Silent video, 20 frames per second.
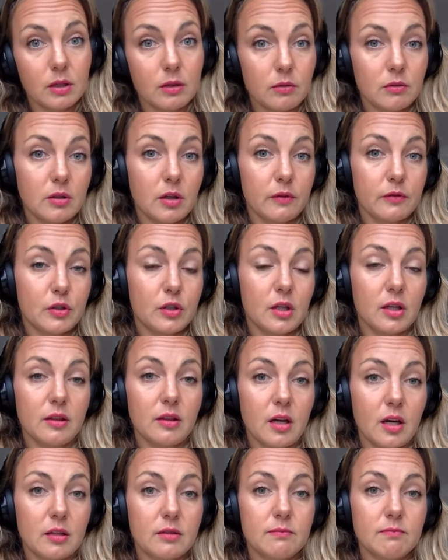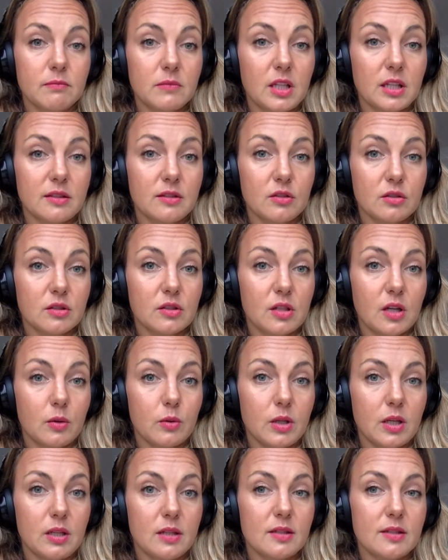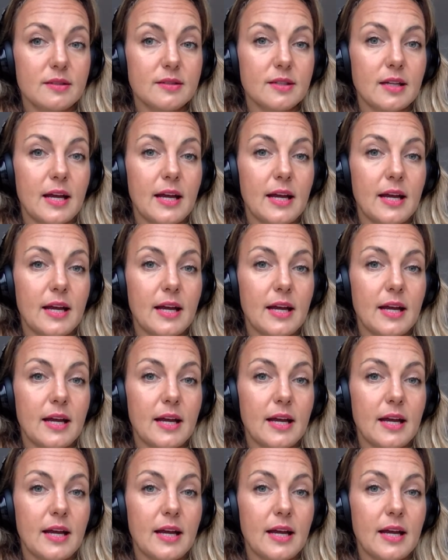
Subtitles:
tough shit, that's just how it is.